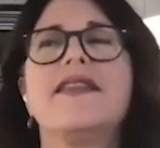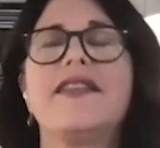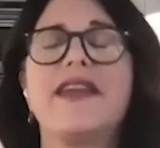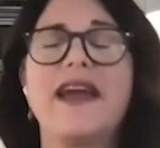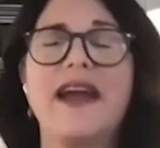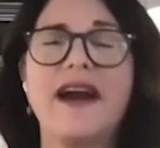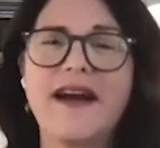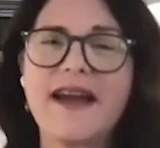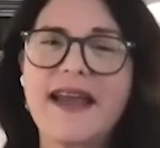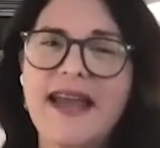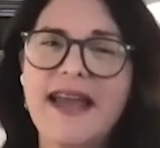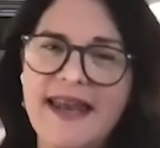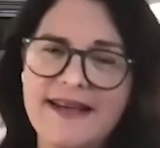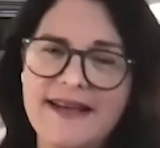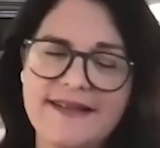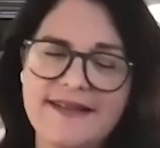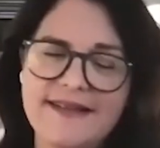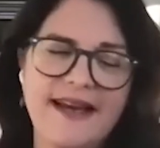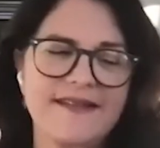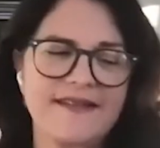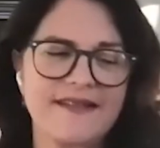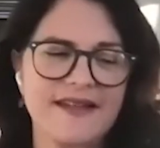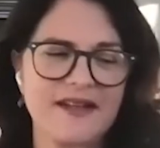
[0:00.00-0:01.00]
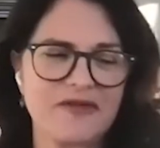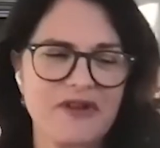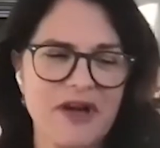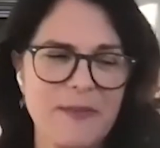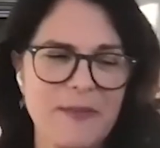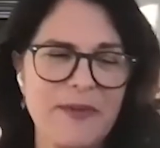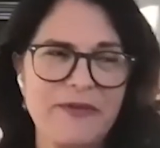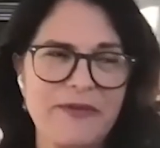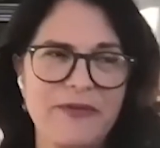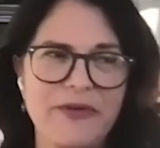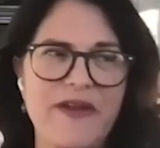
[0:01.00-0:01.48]
they are getting tested
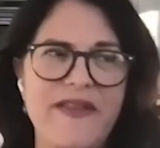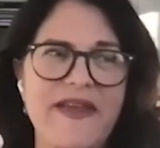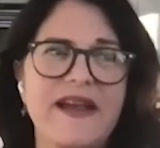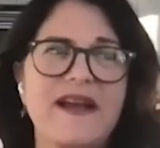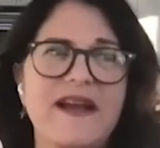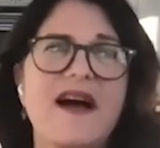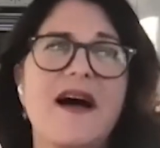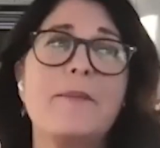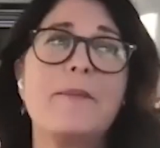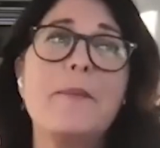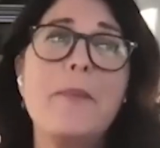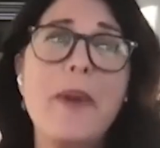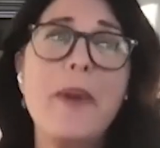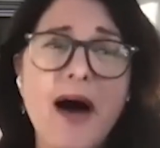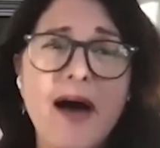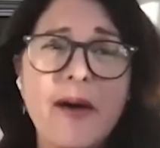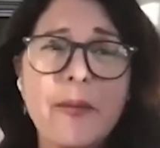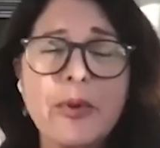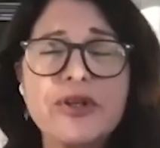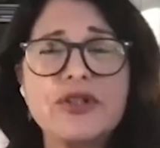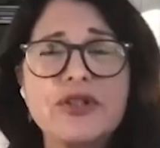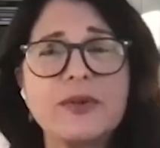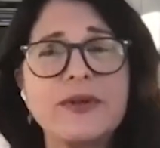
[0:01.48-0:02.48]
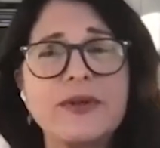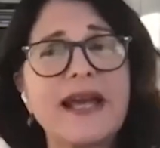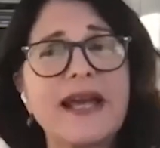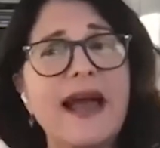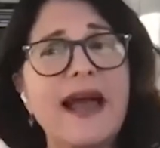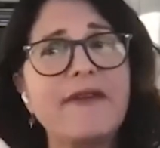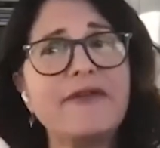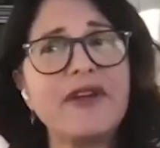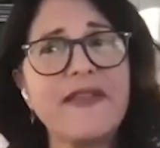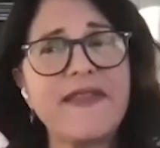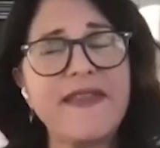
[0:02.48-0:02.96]
right before they come, but we're doing
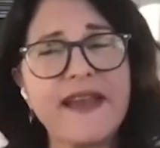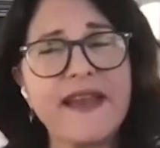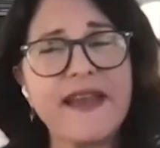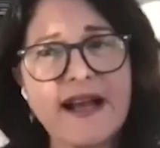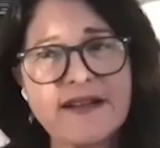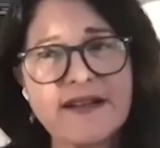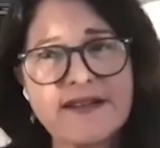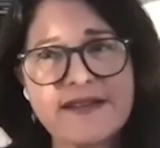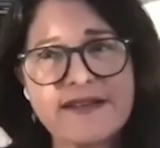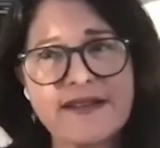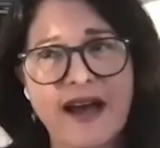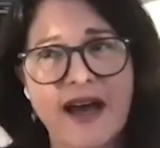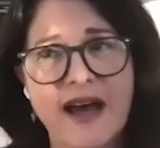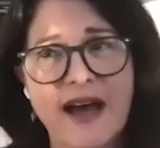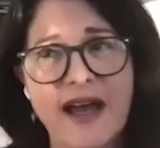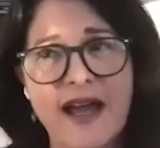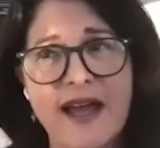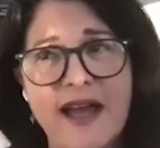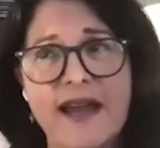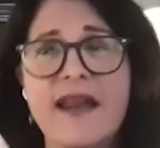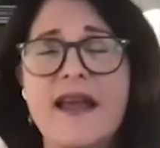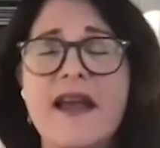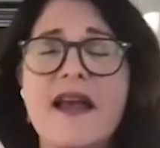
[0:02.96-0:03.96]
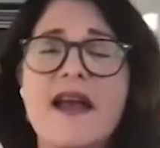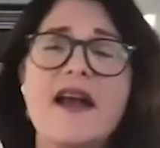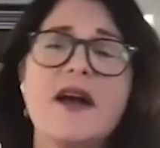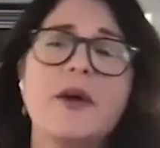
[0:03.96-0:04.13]
everything outside.